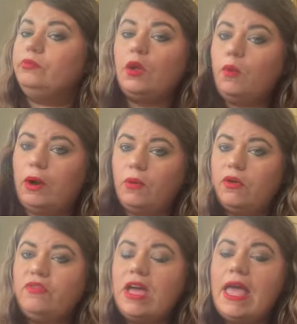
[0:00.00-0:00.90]

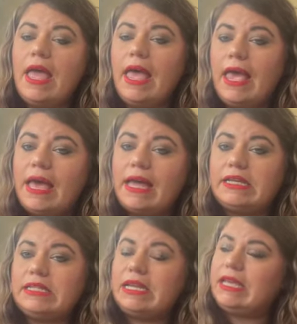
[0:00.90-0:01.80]
werewolf,
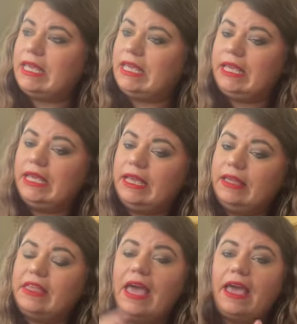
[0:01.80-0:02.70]
and
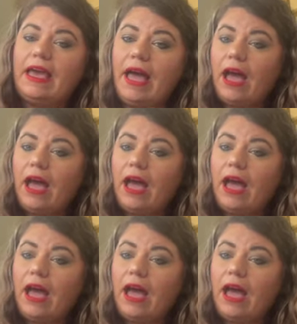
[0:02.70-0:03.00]
they